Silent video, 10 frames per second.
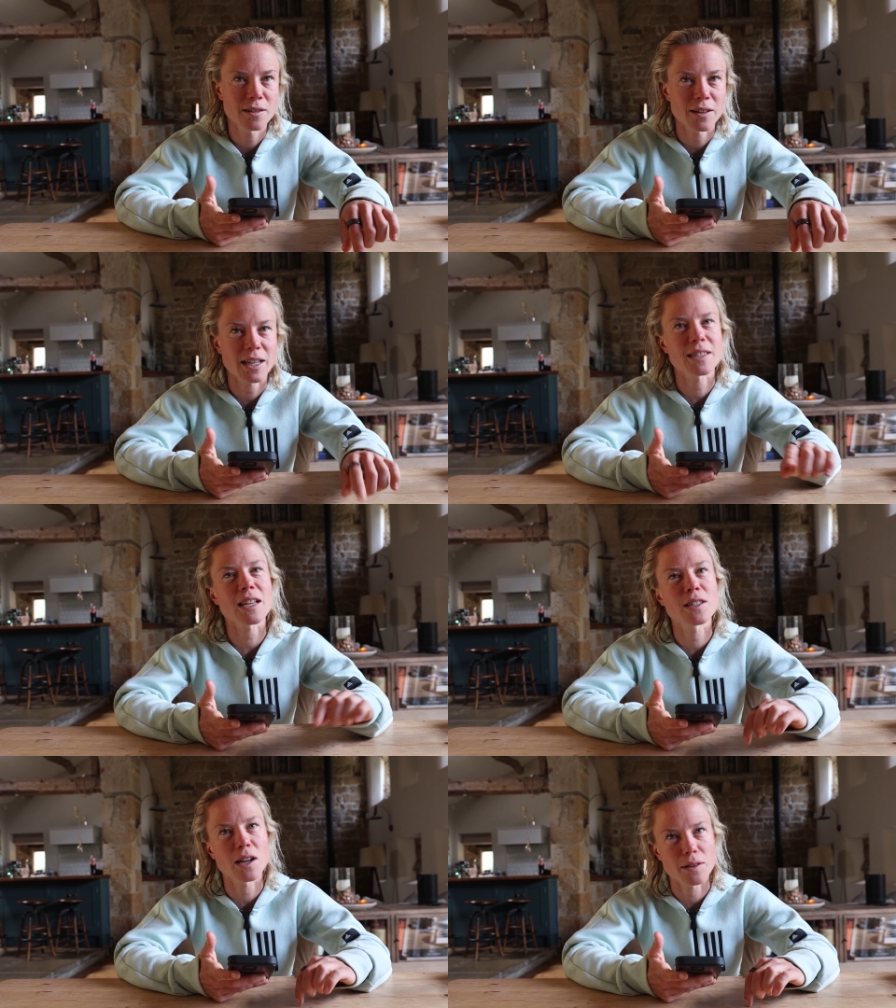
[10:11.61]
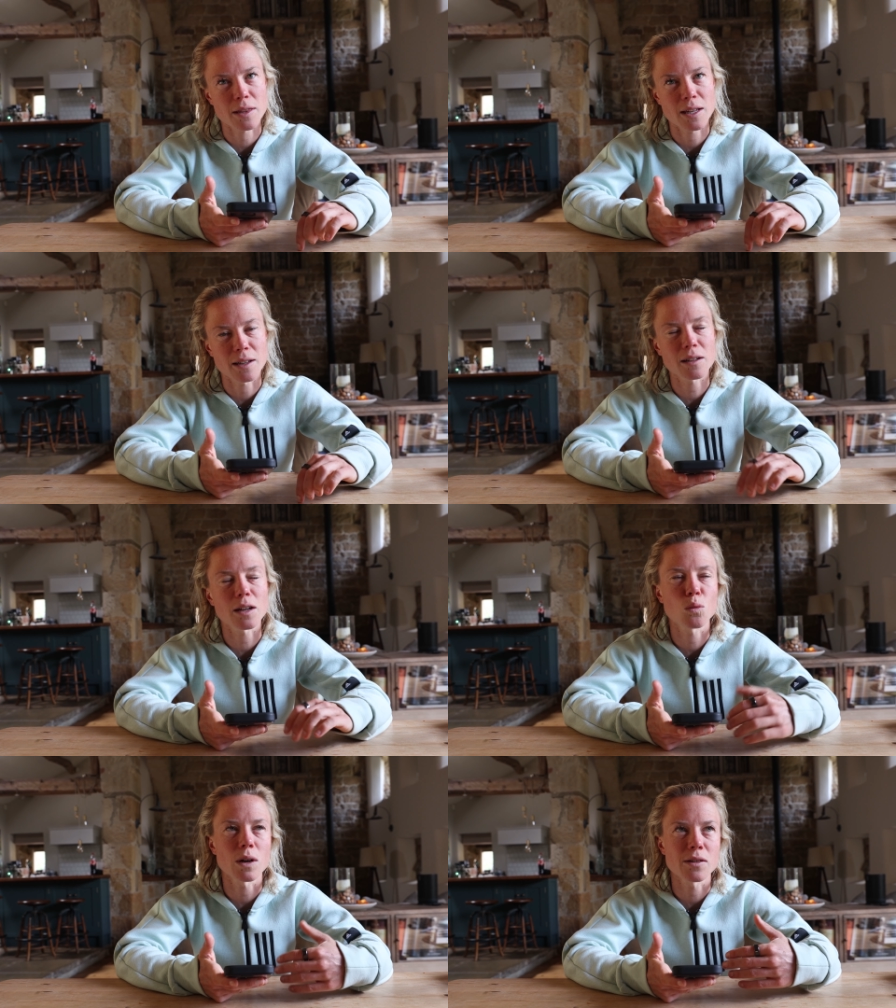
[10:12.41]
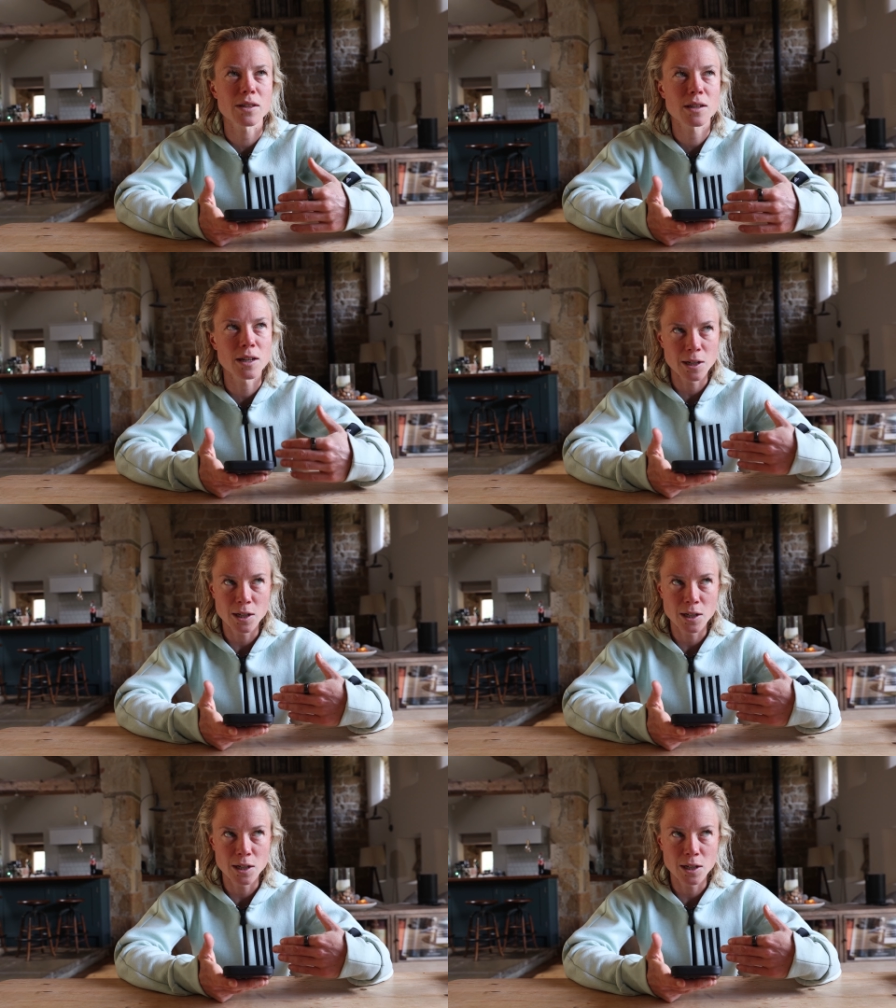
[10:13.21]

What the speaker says: So I guess that's the other thing, like whilst